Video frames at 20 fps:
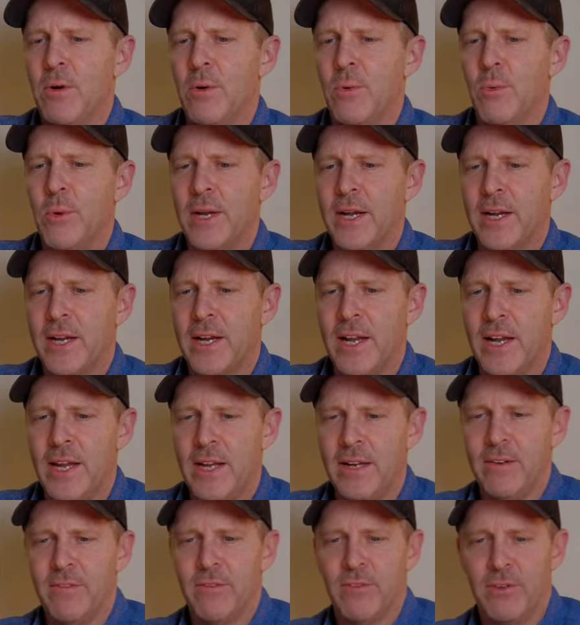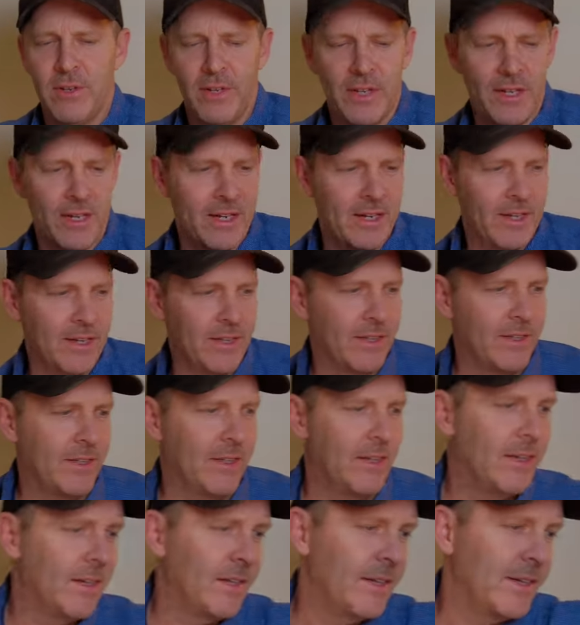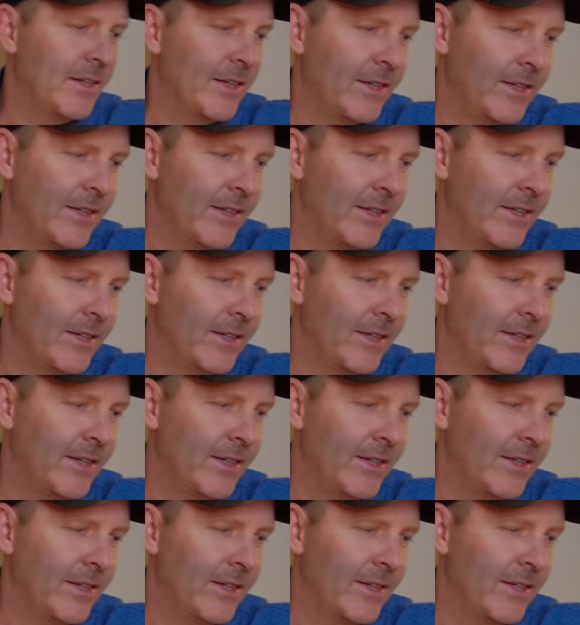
What I can't really get done